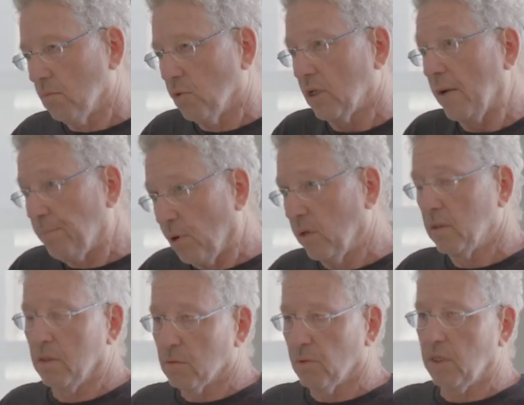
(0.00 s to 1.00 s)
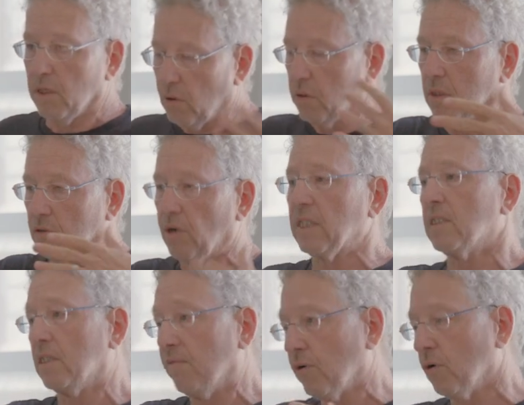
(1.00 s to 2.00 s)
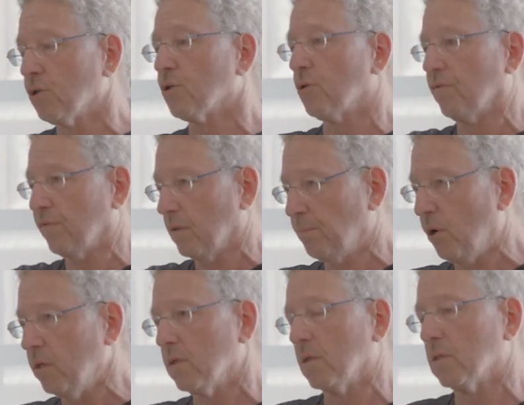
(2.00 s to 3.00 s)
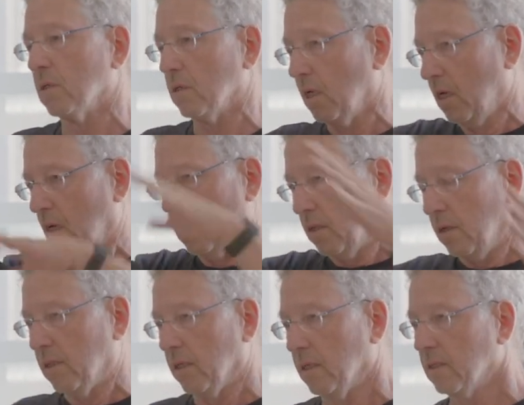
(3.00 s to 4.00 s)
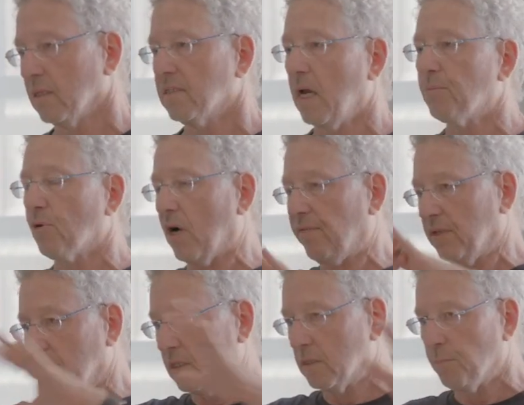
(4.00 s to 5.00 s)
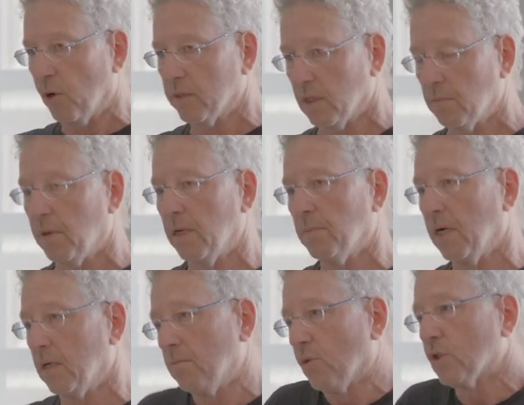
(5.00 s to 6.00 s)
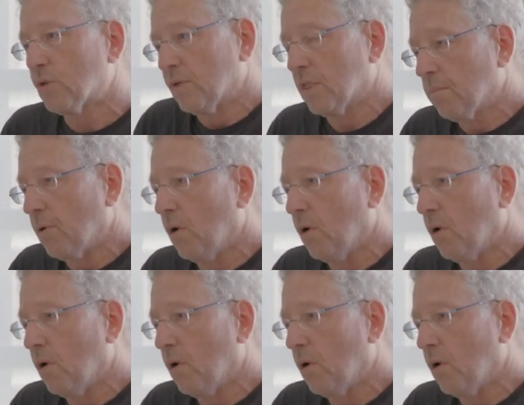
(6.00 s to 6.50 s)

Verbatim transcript: What I point is what I know. And the transitive closure of the pointers, the, the, the, the subgraph that is pointed by my most recent